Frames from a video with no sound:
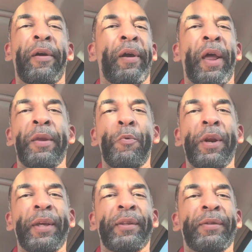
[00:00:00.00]
I didn't
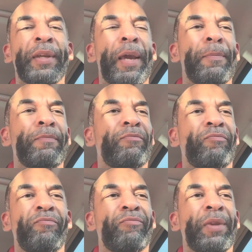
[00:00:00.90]
want to get the same
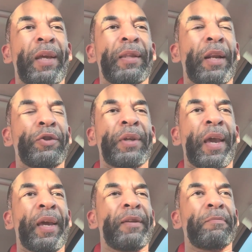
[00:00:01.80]
thing that I just
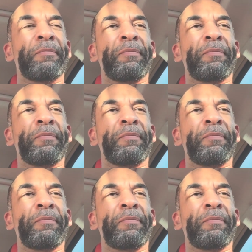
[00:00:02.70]
had.